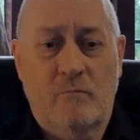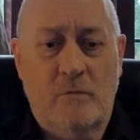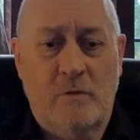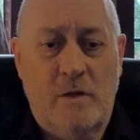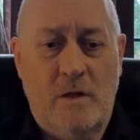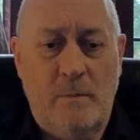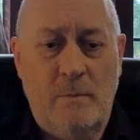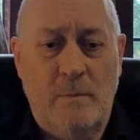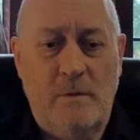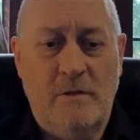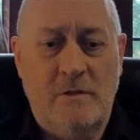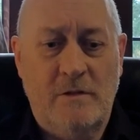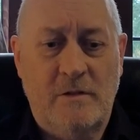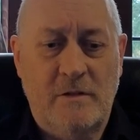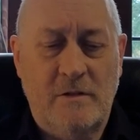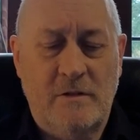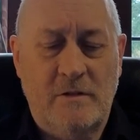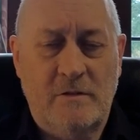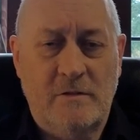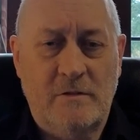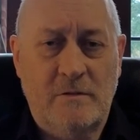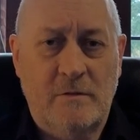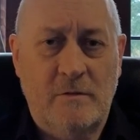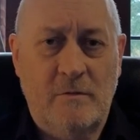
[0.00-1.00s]
came into
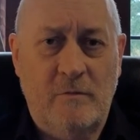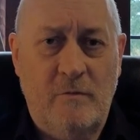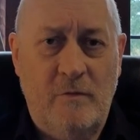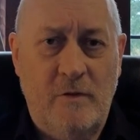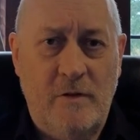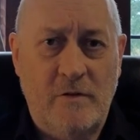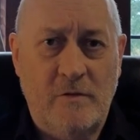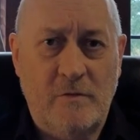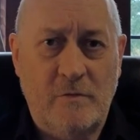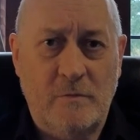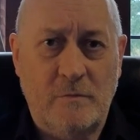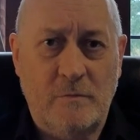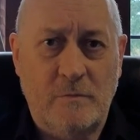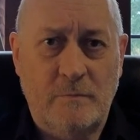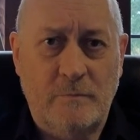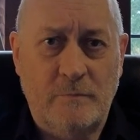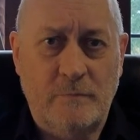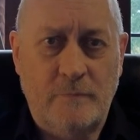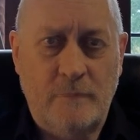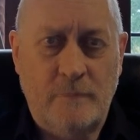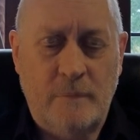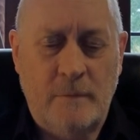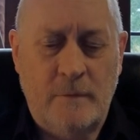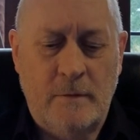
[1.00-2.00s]
this vessel.
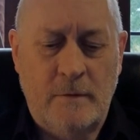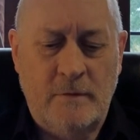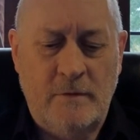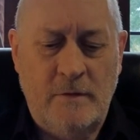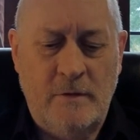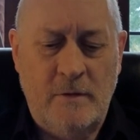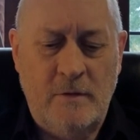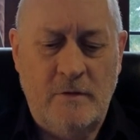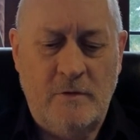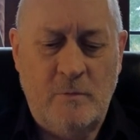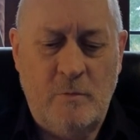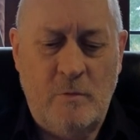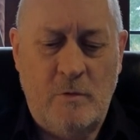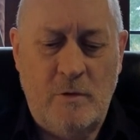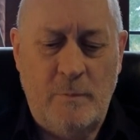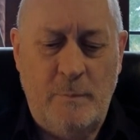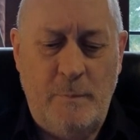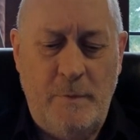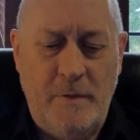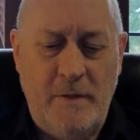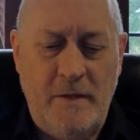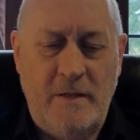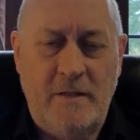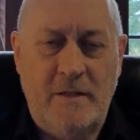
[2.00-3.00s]
So it's got
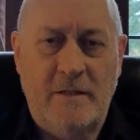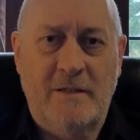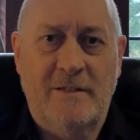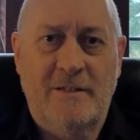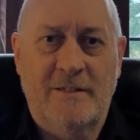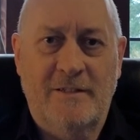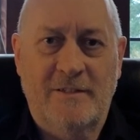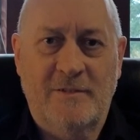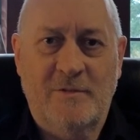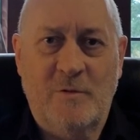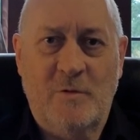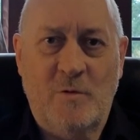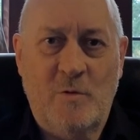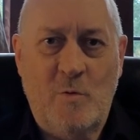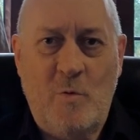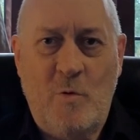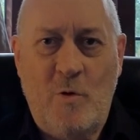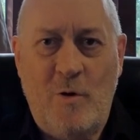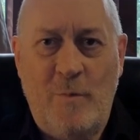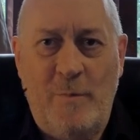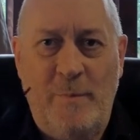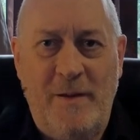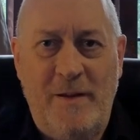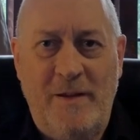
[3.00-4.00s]

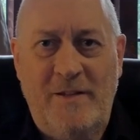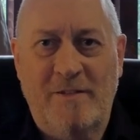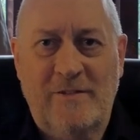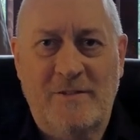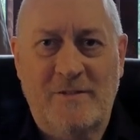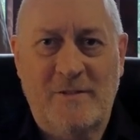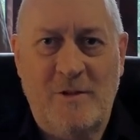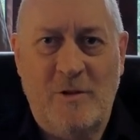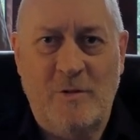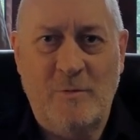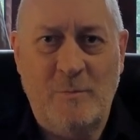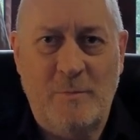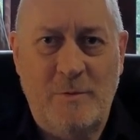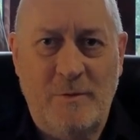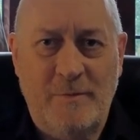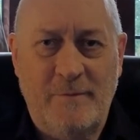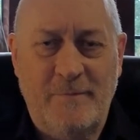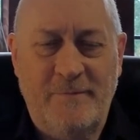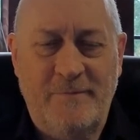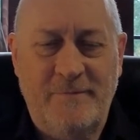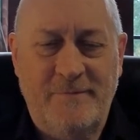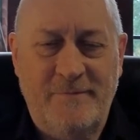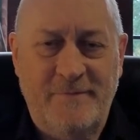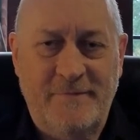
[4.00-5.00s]
quite a big scope.
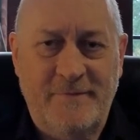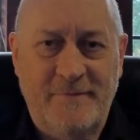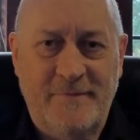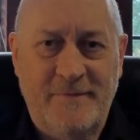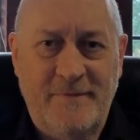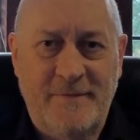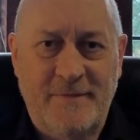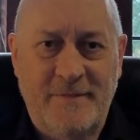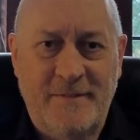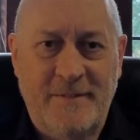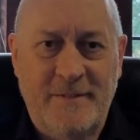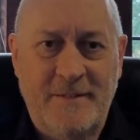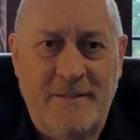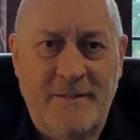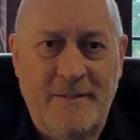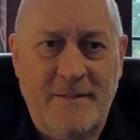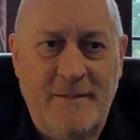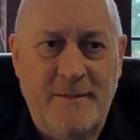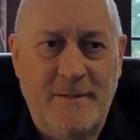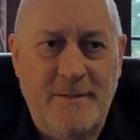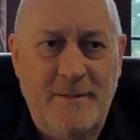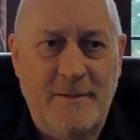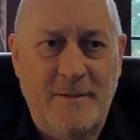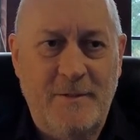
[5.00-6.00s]

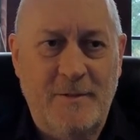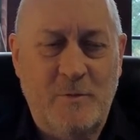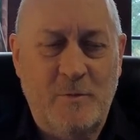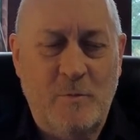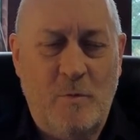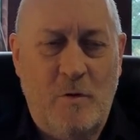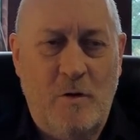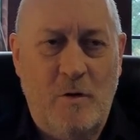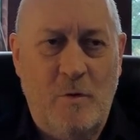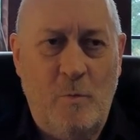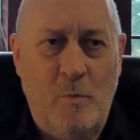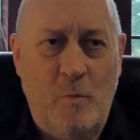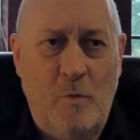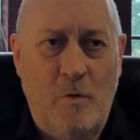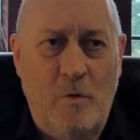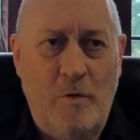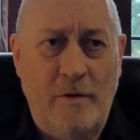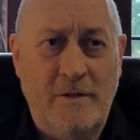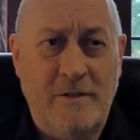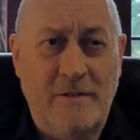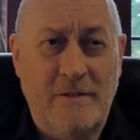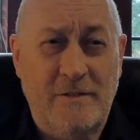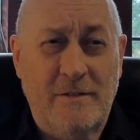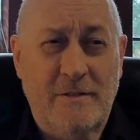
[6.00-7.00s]
It's quite a
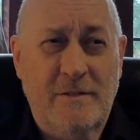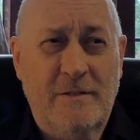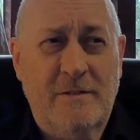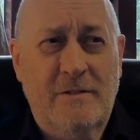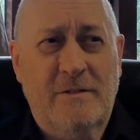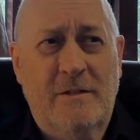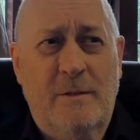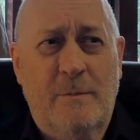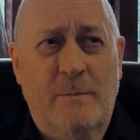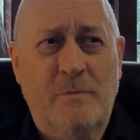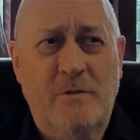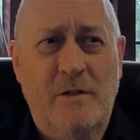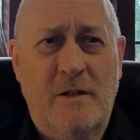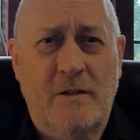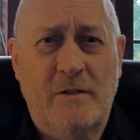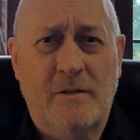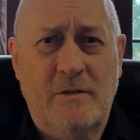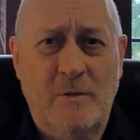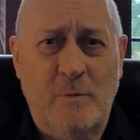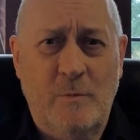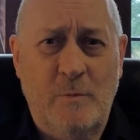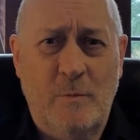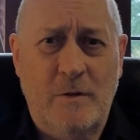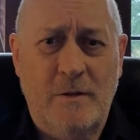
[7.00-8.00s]
wide subject
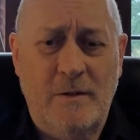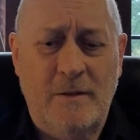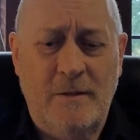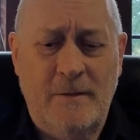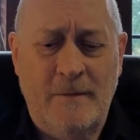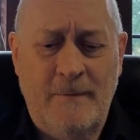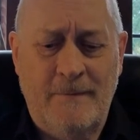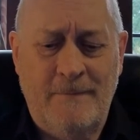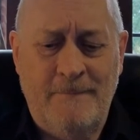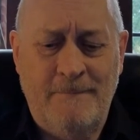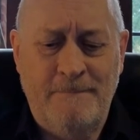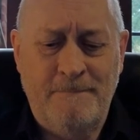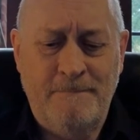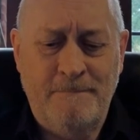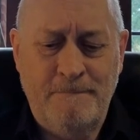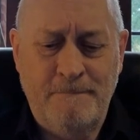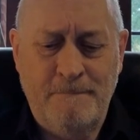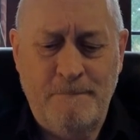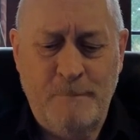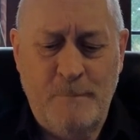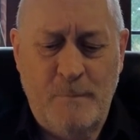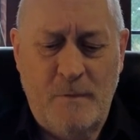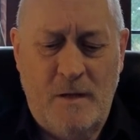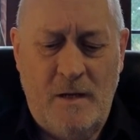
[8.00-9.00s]
in a way,
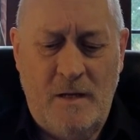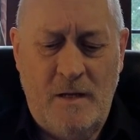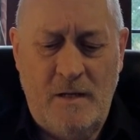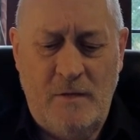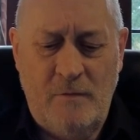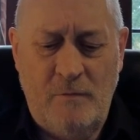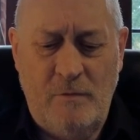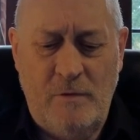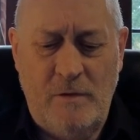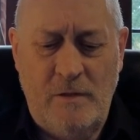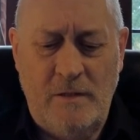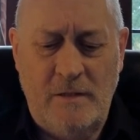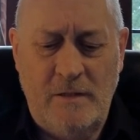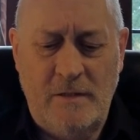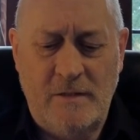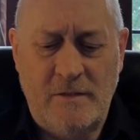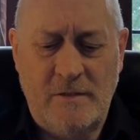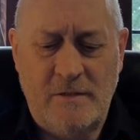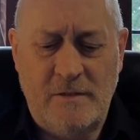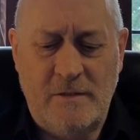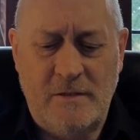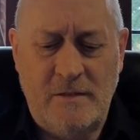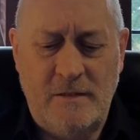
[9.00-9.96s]
and it really is